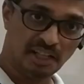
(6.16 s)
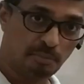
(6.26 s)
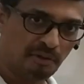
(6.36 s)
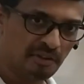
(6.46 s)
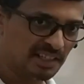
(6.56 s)
The
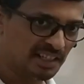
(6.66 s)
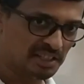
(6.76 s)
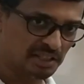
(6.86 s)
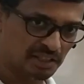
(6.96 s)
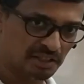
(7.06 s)
previous
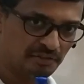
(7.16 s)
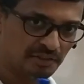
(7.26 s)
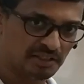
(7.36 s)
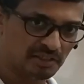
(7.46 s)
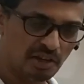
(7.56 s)
lecture,
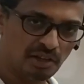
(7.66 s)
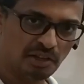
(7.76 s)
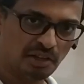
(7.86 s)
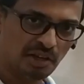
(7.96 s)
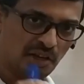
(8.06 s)
we
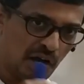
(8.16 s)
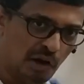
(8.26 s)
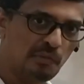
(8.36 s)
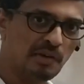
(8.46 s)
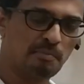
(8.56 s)
saw
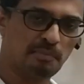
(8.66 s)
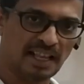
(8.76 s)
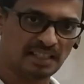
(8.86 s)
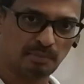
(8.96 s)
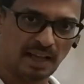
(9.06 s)
how a
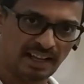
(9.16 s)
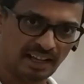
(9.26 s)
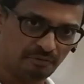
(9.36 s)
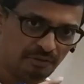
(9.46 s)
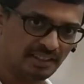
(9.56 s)
plasma
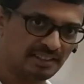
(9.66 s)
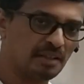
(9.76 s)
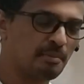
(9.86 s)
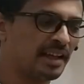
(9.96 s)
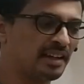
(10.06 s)
can freeze in the
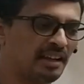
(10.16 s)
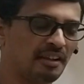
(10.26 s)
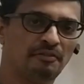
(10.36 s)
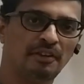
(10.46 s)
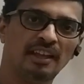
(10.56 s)
magnetic
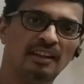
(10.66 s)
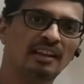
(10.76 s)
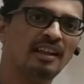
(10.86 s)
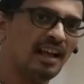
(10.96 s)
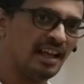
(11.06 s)
field
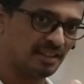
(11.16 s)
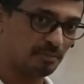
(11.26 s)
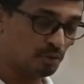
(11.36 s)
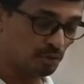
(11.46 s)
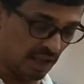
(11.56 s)
as it
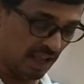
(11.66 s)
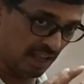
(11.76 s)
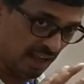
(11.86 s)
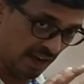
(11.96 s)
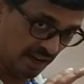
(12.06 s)
moves,
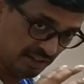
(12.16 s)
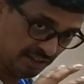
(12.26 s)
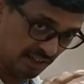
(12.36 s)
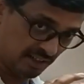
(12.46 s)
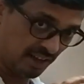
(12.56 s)
and it
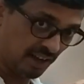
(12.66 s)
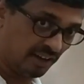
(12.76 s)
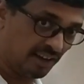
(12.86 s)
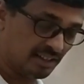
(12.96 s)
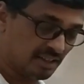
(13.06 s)
can
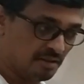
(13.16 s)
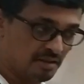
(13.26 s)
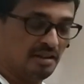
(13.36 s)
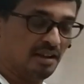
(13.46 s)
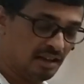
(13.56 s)
carry as
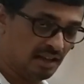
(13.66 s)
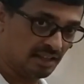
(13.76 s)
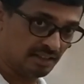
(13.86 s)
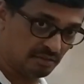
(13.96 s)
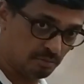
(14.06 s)

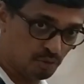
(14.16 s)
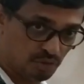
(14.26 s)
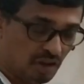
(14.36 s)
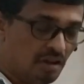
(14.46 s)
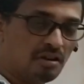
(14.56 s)
it moves
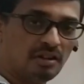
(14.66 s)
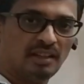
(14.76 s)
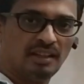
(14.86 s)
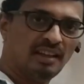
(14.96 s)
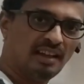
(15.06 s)
along.
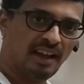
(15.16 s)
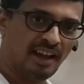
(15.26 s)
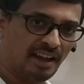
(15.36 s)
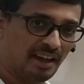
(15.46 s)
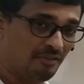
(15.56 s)

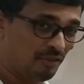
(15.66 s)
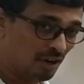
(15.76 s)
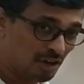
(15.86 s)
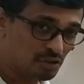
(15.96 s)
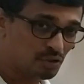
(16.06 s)
And we
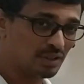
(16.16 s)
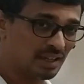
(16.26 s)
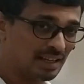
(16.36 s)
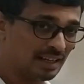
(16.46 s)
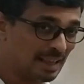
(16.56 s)
also see
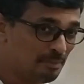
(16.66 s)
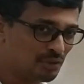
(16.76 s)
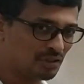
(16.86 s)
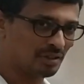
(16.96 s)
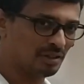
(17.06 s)
a
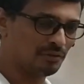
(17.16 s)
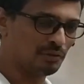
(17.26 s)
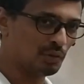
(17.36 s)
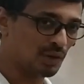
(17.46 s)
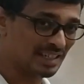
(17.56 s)
glimpse of
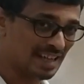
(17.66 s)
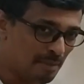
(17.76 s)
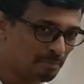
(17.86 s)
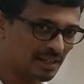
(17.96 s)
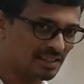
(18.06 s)
what
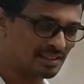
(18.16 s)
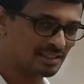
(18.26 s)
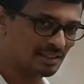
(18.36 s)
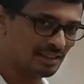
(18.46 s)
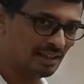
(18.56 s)
happens,
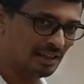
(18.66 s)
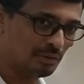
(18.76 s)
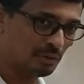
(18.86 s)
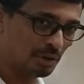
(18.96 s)
a